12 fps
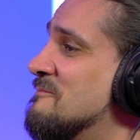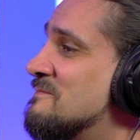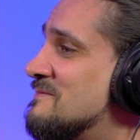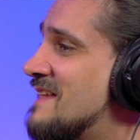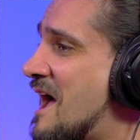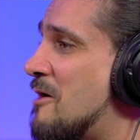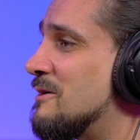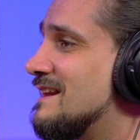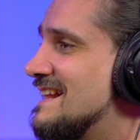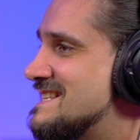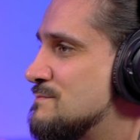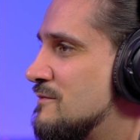Now,
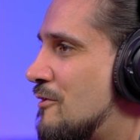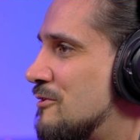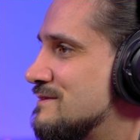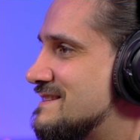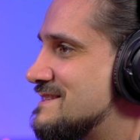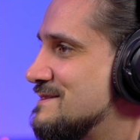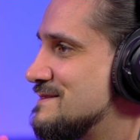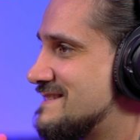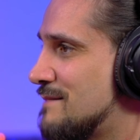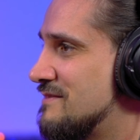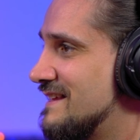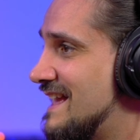let's move on to
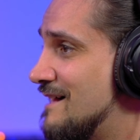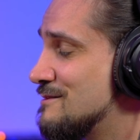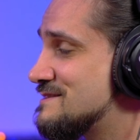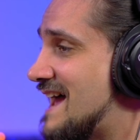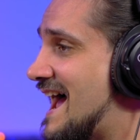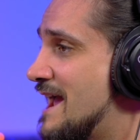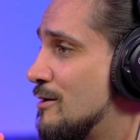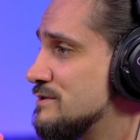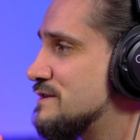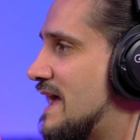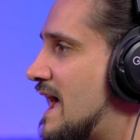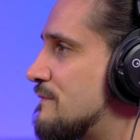something else. I
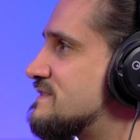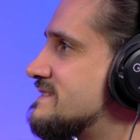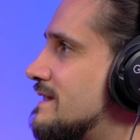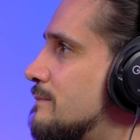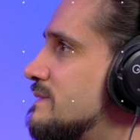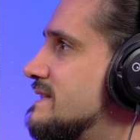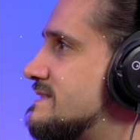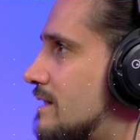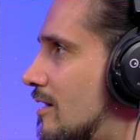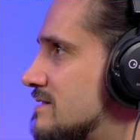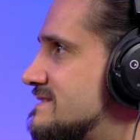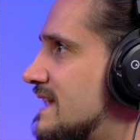also have some
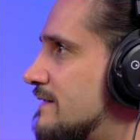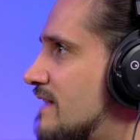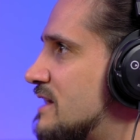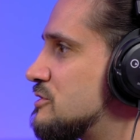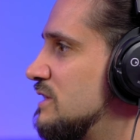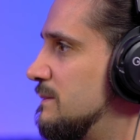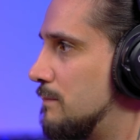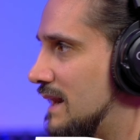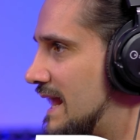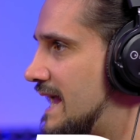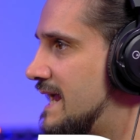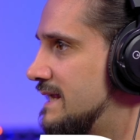guitars that I've actually
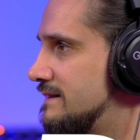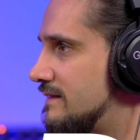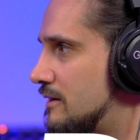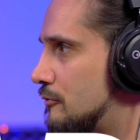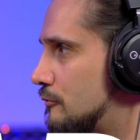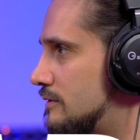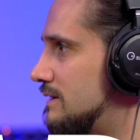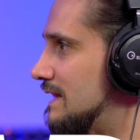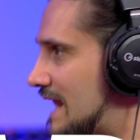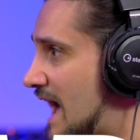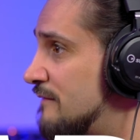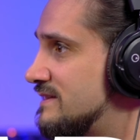played. They're
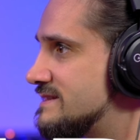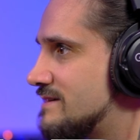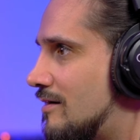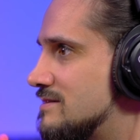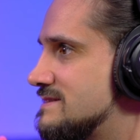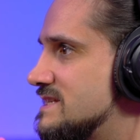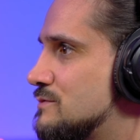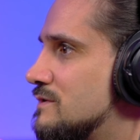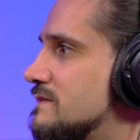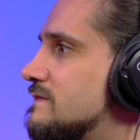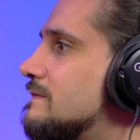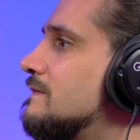live guitars, these
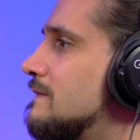ones.